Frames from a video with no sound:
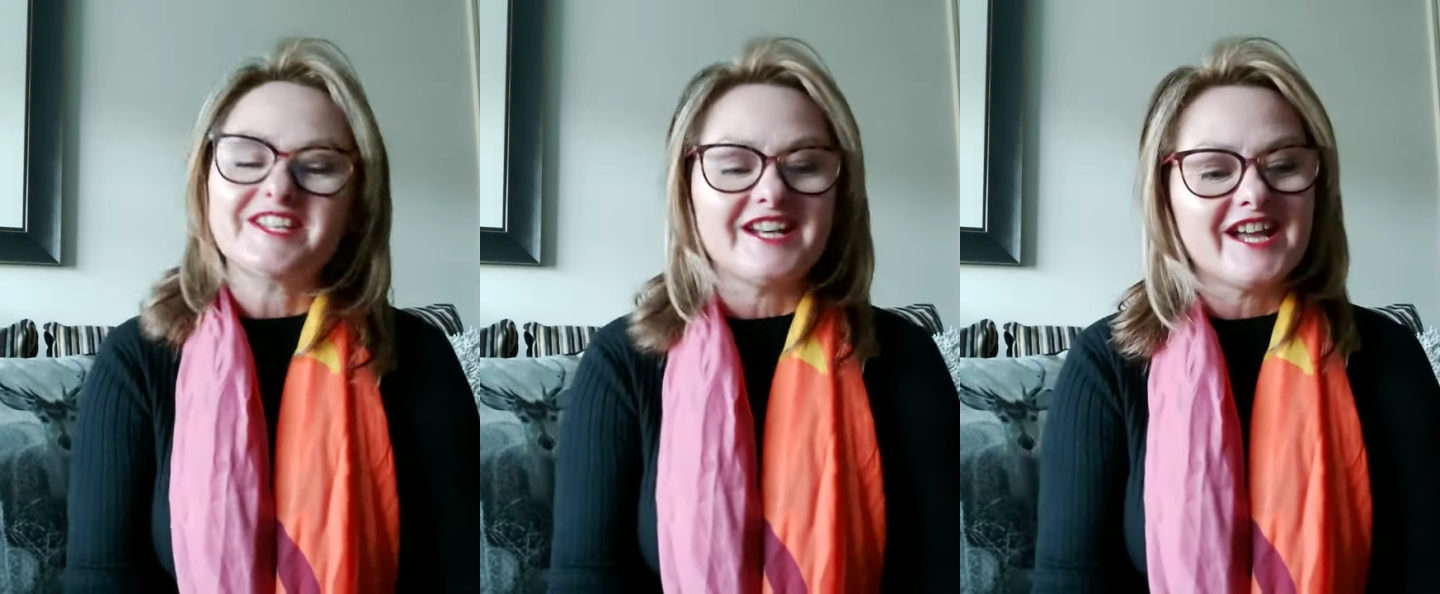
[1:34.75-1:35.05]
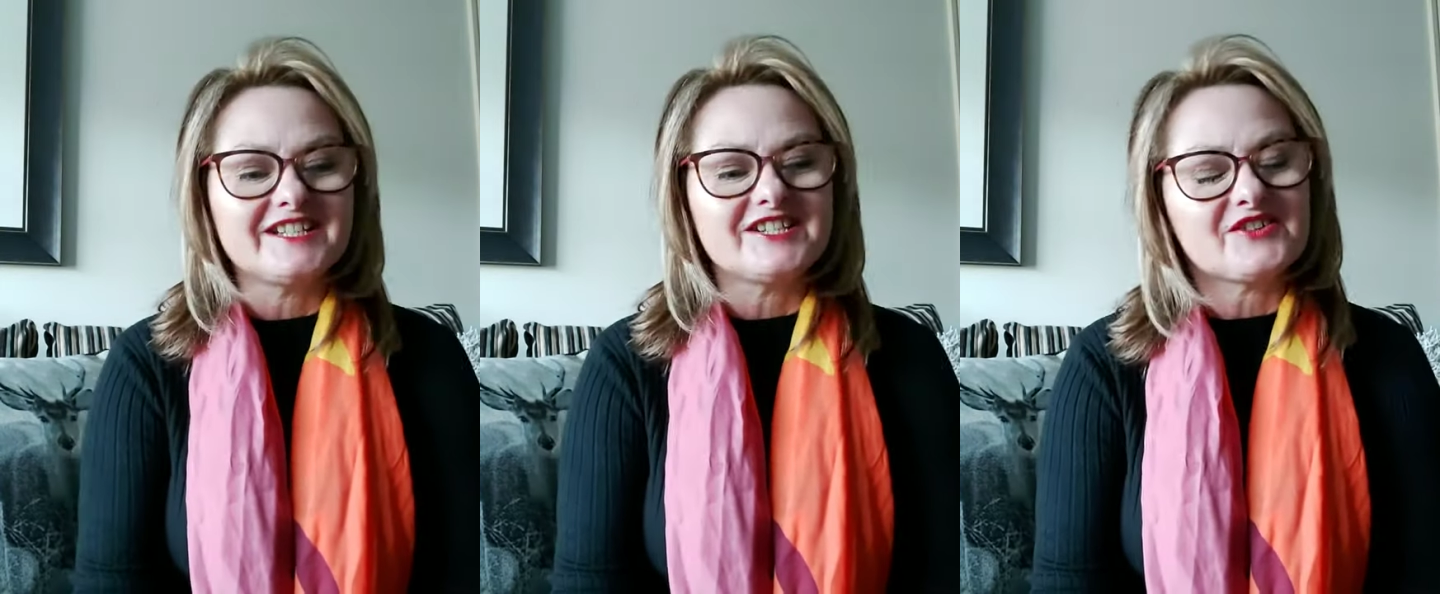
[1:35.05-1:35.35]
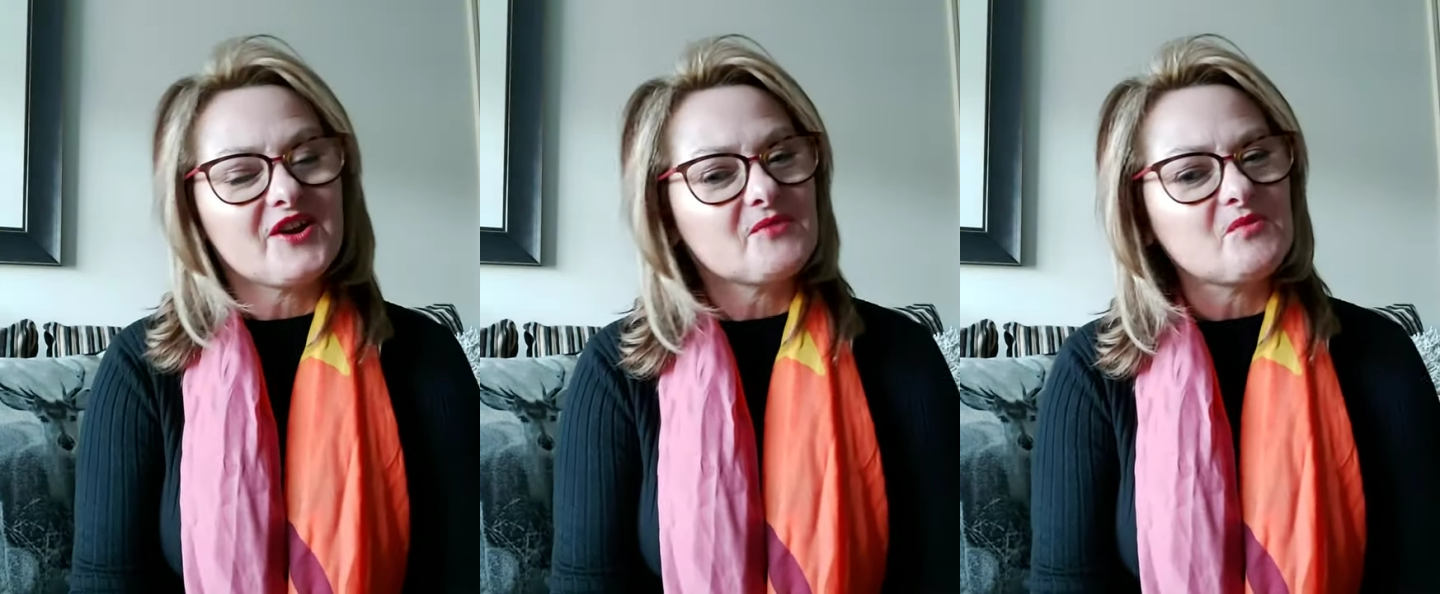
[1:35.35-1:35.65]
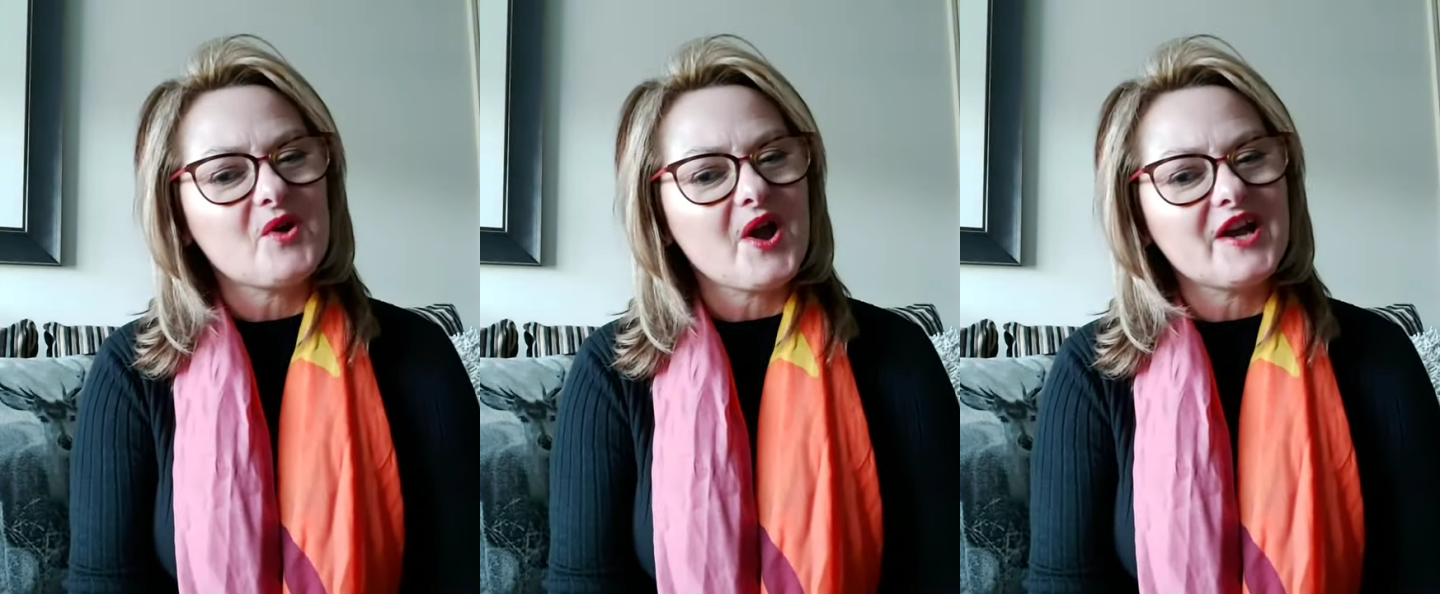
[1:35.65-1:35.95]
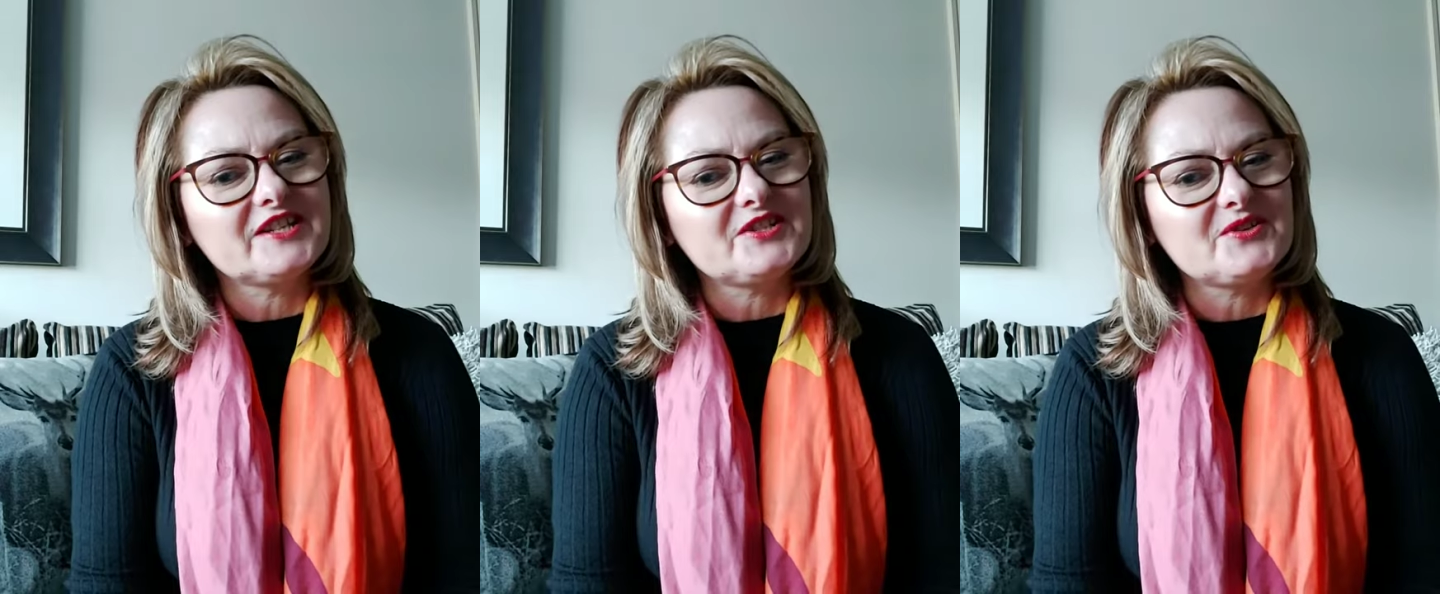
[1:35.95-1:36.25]
can I describe what
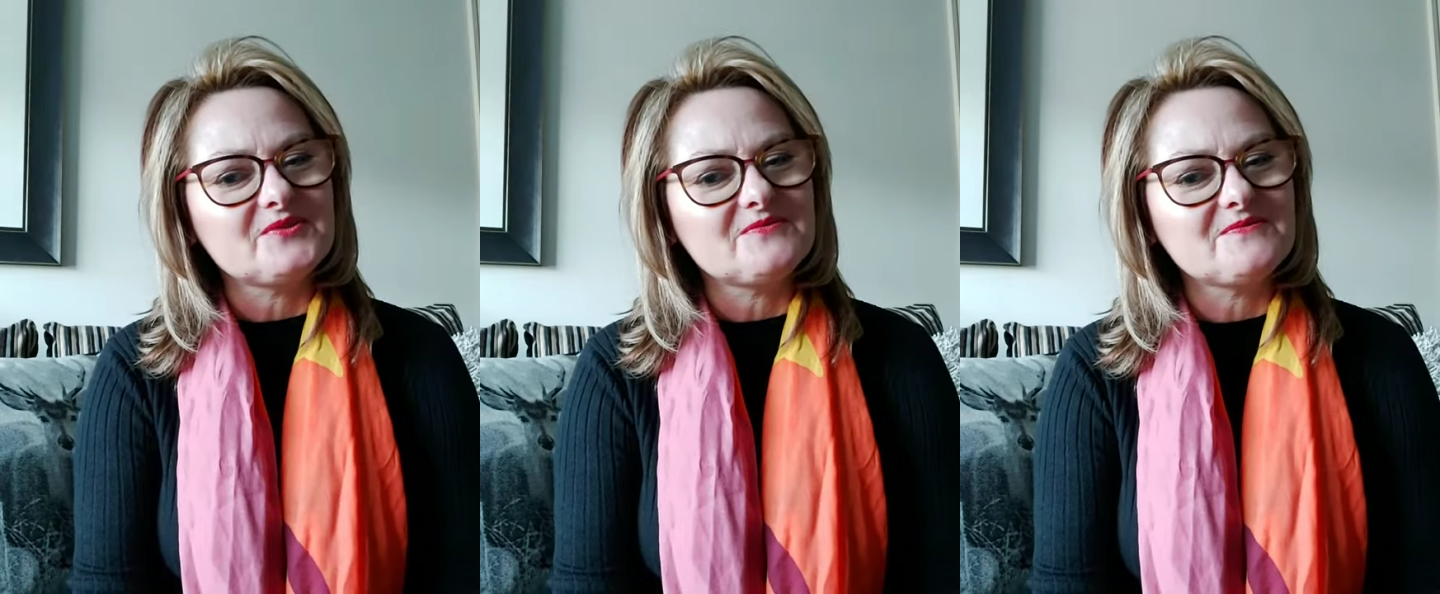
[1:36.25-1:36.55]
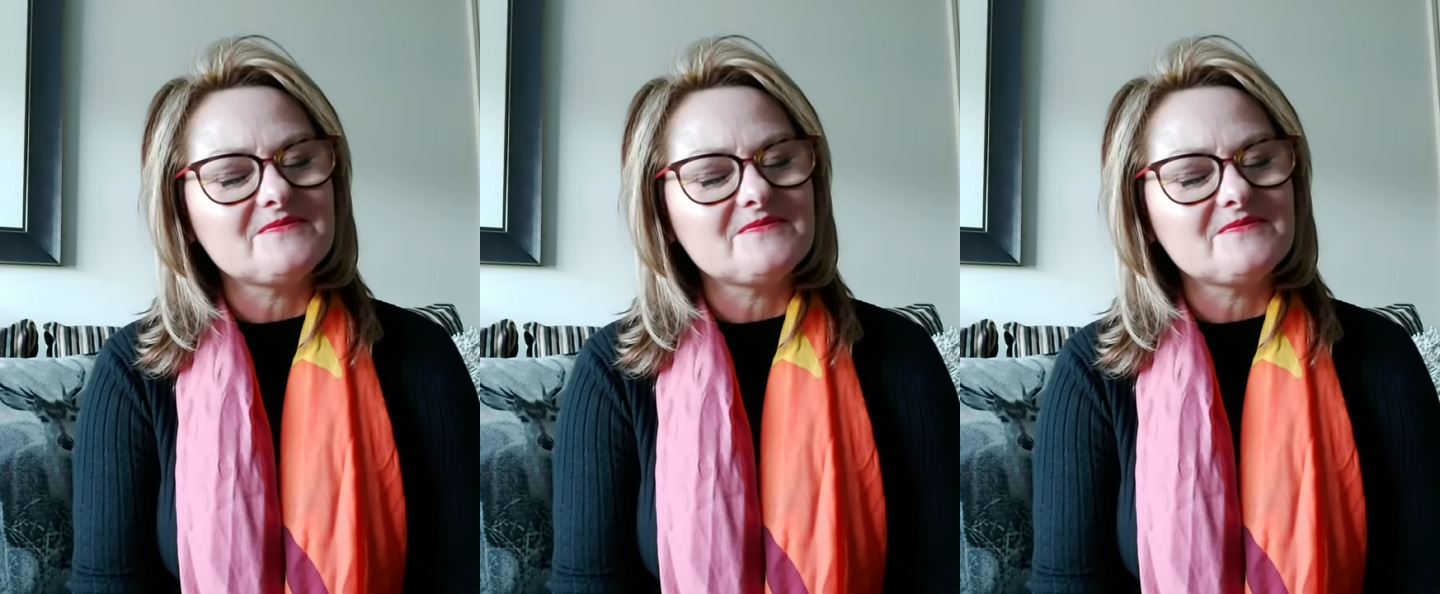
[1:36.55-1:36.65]
I do?